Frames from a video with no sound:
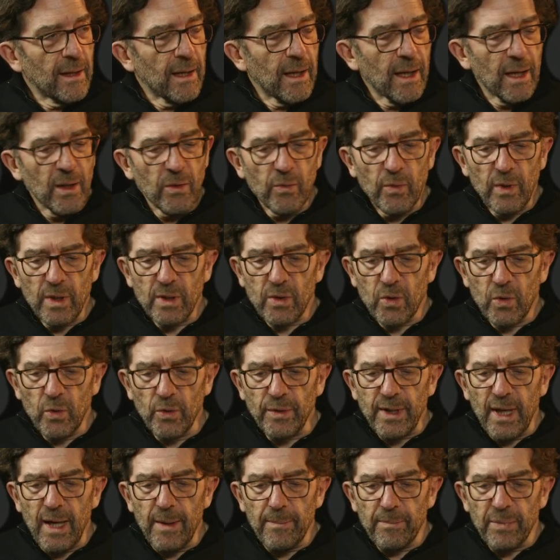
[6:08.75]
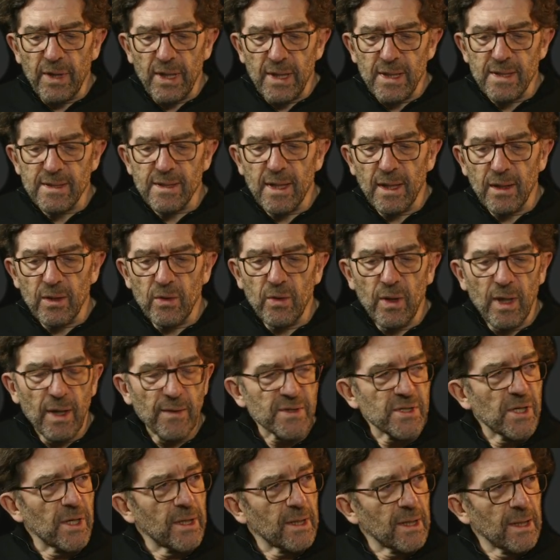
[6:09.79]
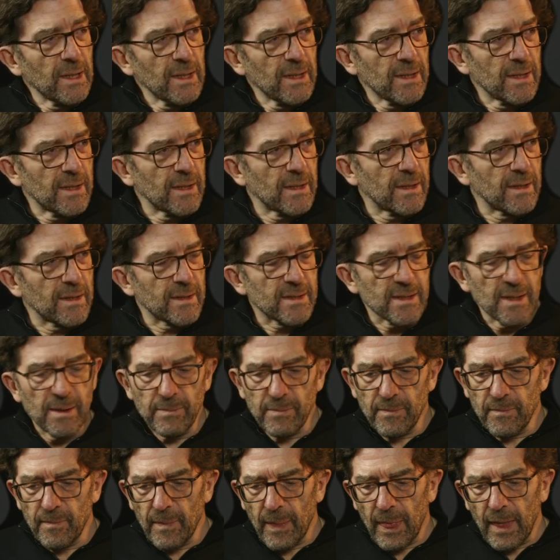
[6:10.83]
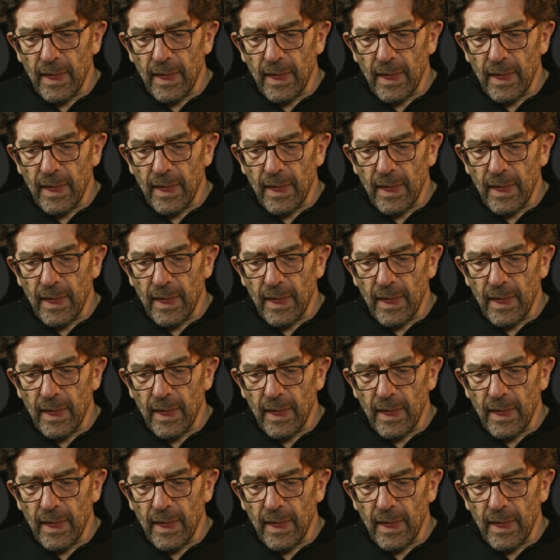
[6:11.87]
And what could happen is then you have certainly some